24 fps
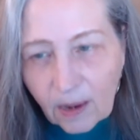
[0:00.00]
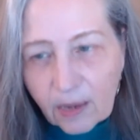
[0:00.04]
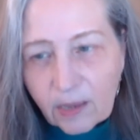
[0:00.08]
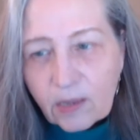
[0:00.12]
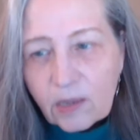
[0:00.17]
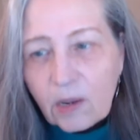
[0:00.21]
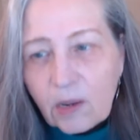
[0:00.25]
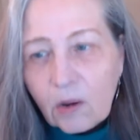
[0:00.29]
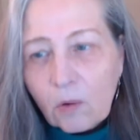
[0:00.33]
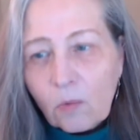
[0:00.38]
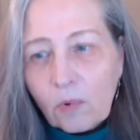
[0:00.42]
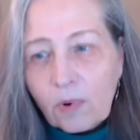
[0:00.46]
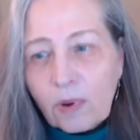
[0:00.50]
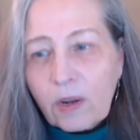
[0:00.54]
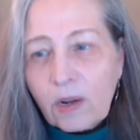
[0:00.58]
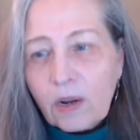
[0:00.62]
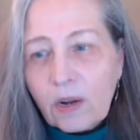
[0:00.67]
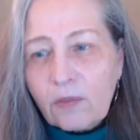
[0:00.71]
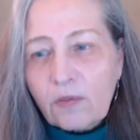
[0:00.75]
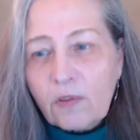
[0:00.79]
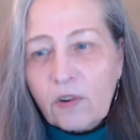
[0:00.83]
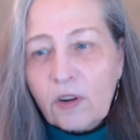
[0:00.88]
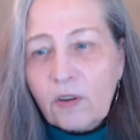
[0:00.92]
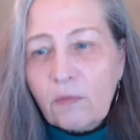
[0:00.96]
And so
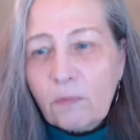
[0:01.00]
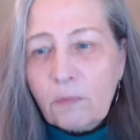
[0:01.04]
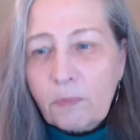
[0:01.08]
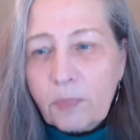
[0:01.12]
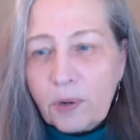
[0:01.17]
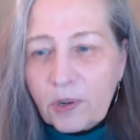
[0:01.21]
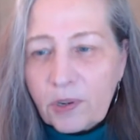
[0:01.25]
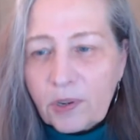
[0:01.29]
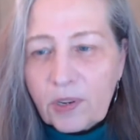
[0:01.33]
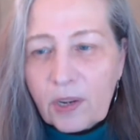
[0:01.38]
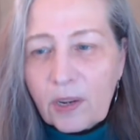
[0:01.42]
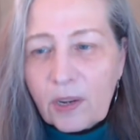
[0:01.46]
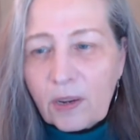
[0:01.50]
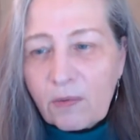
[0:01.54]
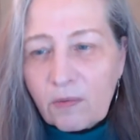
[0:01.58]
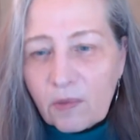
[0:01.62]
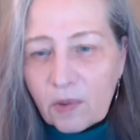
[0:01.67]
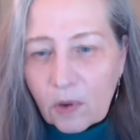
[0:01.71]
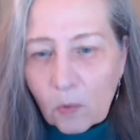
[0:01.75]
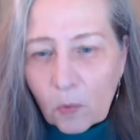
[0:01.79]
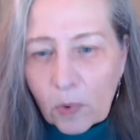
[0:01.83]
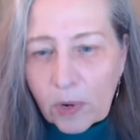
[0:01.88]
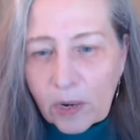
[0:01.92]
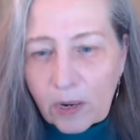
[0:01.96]
if she
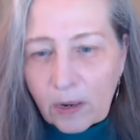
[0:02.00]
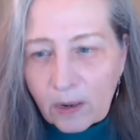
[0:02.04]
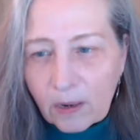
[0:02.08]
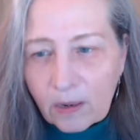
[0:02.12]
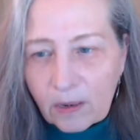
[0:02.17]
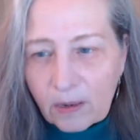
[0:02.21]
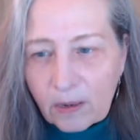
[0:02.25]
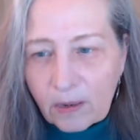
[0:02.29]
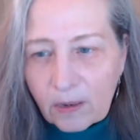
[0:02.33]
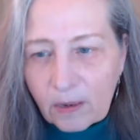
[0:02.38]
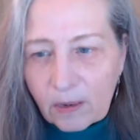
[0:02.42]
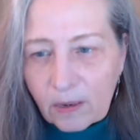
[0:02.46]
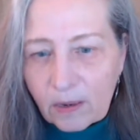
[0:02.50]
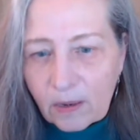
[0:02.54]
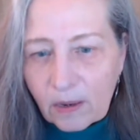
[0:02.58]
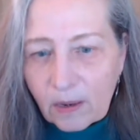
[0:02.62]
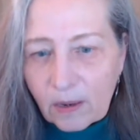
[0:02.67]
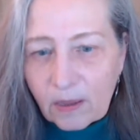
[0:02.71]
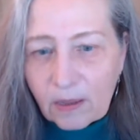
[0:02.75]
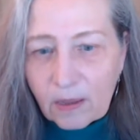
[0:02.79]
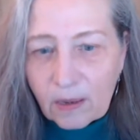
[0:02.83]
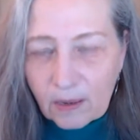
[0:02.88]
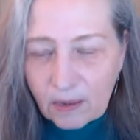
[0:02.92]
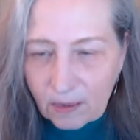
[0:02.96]
perceives a weakness
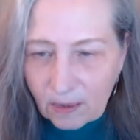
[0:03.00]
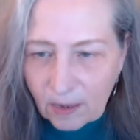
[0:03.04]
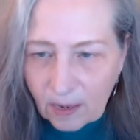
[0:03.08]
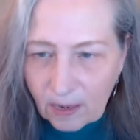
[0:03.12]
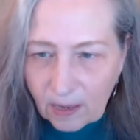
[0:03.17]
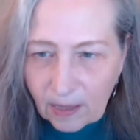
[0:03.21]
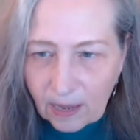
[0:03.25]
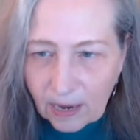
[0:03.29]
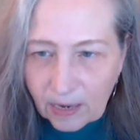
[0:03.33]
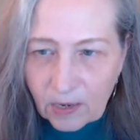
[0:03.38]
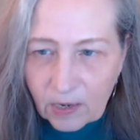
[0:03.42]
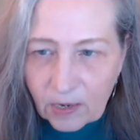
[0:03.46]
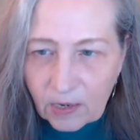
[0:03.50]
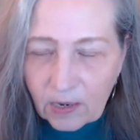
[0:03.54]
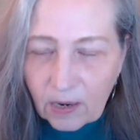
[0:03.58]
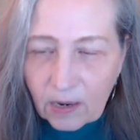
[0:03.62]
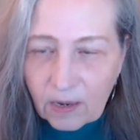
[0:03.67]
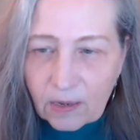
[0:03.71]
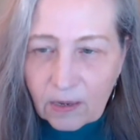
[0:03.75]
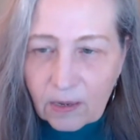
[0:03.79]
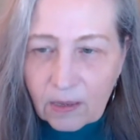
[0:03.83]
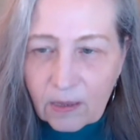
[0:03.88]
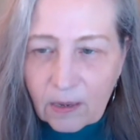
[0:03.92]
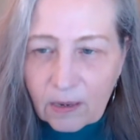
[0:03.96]
in this, like she
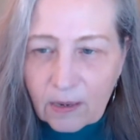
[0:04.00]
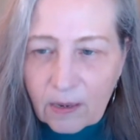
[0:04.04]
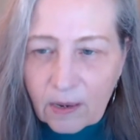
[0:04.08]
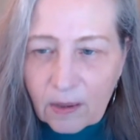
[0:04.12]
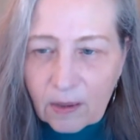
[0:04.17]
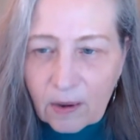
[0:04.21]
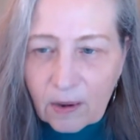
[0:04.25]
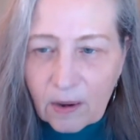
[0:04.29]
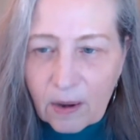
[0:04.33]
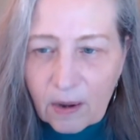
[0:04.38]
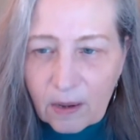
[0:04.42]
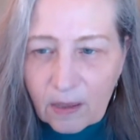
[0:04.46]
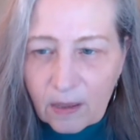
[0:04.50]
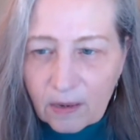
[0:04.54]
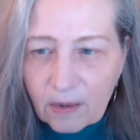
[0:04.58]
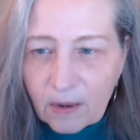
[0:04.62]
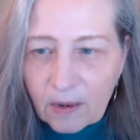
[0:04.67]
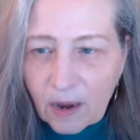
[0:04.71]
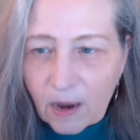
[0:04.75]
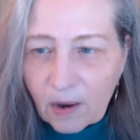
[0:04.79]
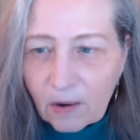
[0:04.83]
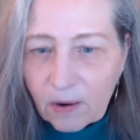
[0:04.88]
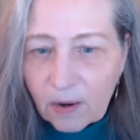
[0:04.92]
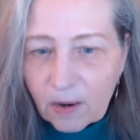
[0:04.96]
does in
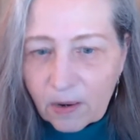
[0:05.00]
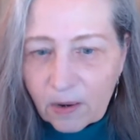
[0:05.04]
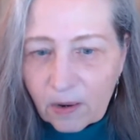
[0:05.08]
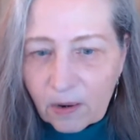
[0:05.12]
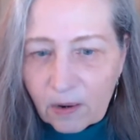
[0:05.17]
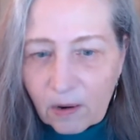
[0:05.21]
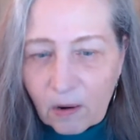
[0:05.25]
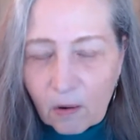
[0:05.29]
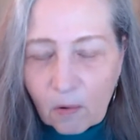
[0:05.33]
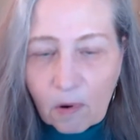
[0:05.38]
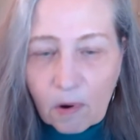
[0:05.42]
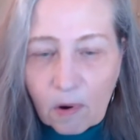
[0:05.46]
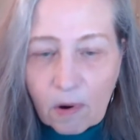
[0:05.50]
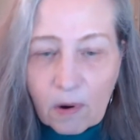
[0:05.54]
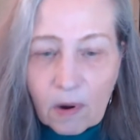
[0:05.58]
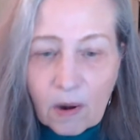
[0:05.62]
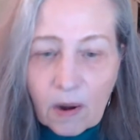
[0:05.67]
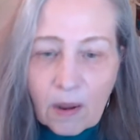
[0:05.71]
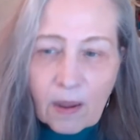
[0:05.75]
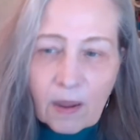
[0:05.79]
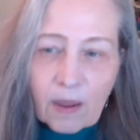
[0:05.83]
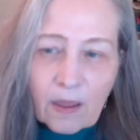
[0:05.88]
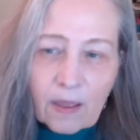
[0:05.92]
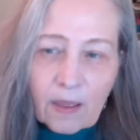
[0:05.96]
this character,
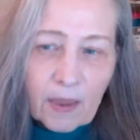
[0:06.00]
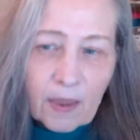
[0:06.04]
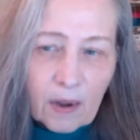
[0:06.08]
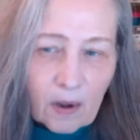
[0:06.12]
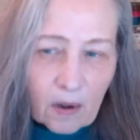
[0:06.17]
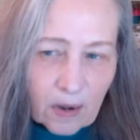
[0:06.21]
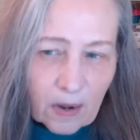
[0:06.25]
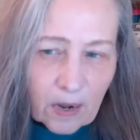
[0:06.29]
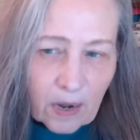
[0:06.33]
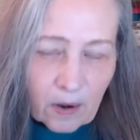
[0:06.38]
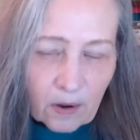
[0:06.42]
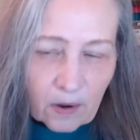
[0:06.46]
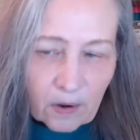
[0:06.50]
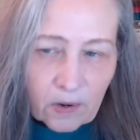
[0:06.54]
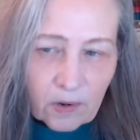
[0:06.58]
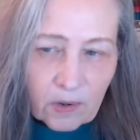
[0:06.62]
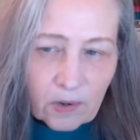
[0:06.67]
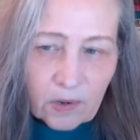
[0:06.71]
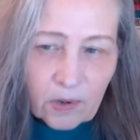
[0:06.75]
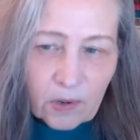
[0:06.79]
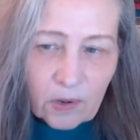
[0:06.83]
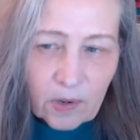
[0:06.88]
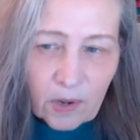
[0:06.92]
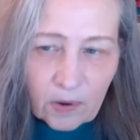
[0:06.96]
or that our
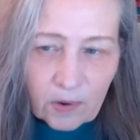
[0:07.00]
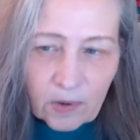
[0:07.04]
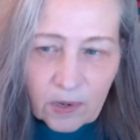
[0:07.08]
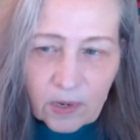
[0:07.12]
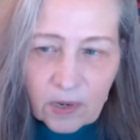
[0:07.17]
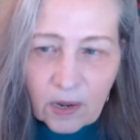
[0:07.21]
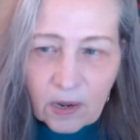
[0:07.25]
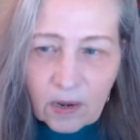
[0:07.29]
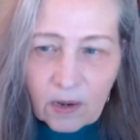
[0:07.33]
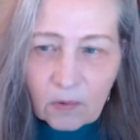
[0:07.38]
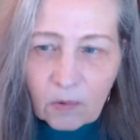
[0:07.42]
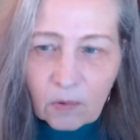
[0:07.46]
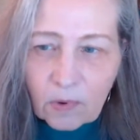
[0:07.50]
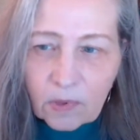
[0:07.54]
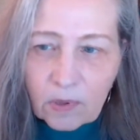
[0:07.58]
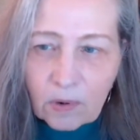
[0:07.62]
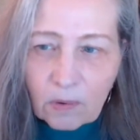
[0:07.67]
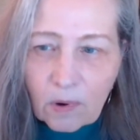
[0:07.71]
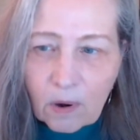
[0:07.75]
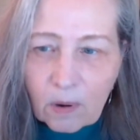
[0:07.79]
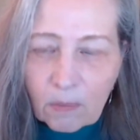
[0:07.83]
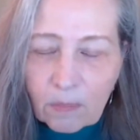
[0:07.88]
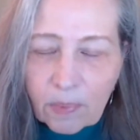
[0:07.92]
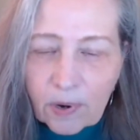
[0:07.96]
character is associated with
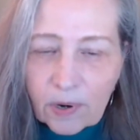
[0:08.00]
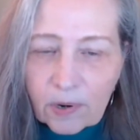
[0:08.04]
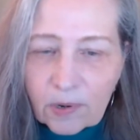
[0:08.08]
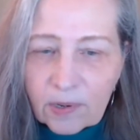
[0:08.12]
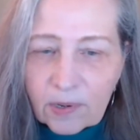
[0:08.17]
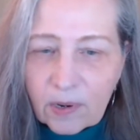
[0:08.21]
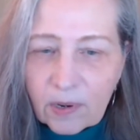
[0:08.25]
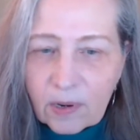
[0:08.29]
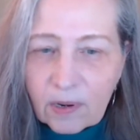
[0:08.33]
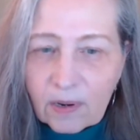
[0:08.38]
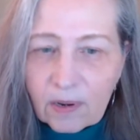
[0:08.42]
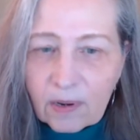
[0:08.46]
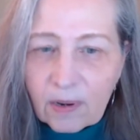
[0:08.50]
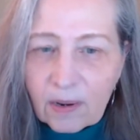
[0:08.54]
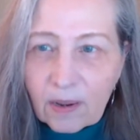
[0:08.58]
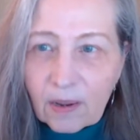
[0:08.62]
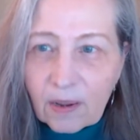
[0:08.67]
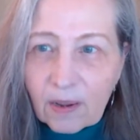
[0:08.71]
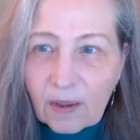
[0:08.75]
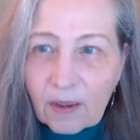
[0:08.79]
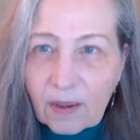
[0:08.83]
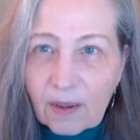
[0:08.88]
the wrong person,